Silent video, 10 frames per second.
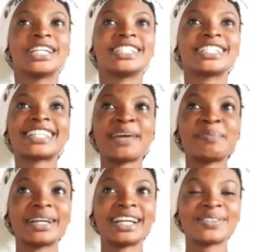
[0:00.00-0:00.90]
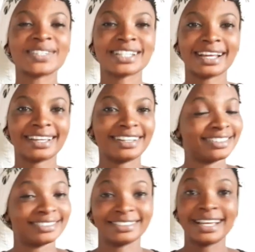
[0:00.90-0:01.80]
She said my dad was like,
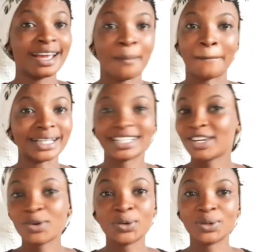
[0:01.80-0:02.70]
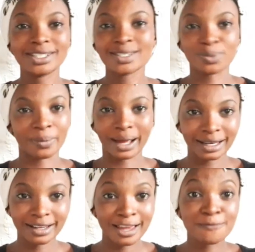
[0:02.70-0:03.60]
my dear, you don't know this woman.
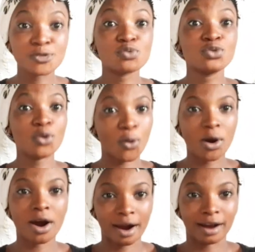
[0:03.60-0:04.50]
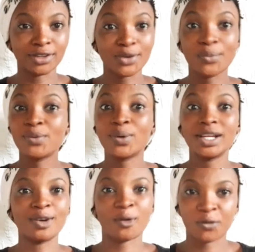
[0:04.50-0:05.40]
If you know her, you will
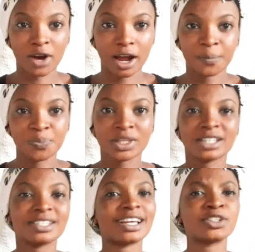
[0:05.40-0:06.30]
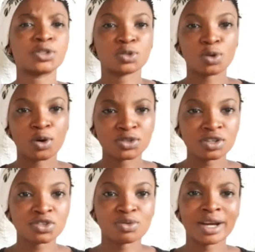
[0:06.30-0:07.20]
really love her. This is how she talks.
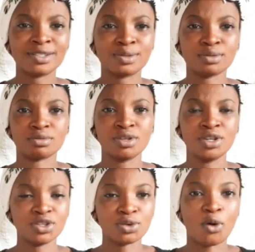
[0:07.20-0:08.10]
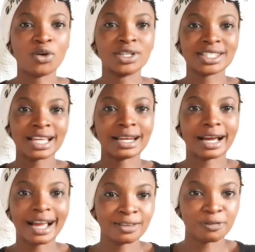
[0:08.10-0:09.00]
Just try to, understand
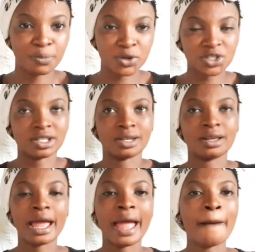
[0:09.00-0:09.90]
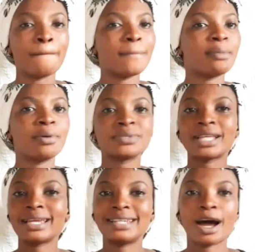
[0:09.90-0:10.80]
that kind of person. My mom
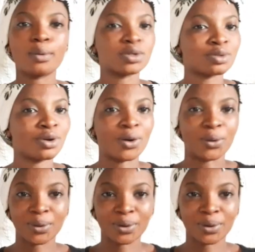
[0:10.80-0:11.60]
said that was her.